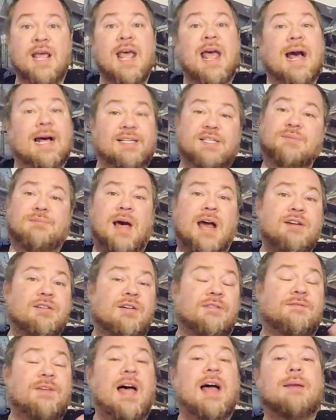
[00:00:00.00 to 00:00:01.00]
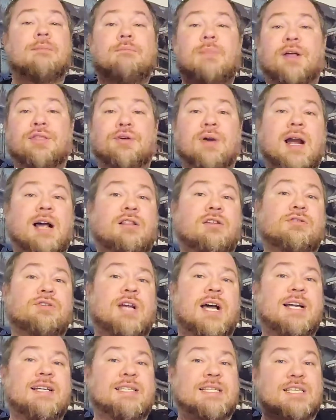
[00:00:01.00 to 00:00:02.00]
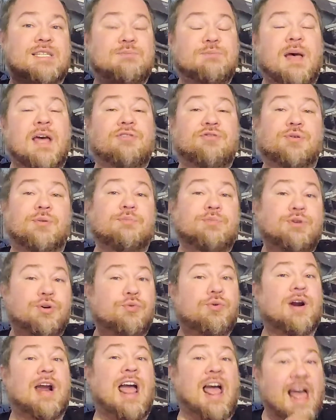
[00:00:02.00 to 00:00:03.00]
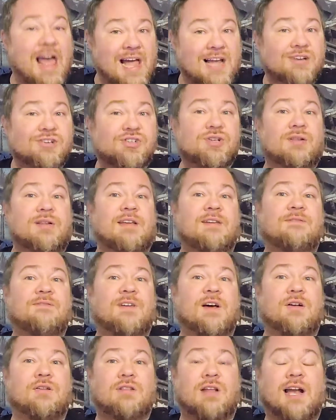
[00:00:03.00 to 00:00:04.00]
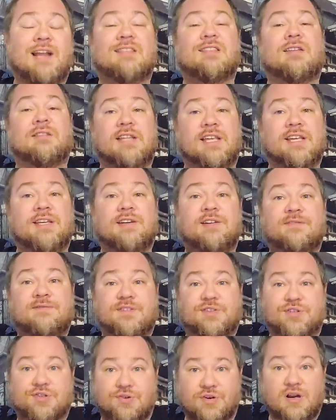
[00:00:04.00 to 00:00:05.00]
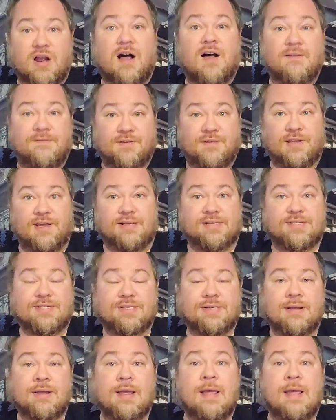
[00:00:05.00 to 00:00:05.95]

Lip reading: As a matter of fact, Mother Allardyce's bedroom door actually felt like the lid of a sarcophagus.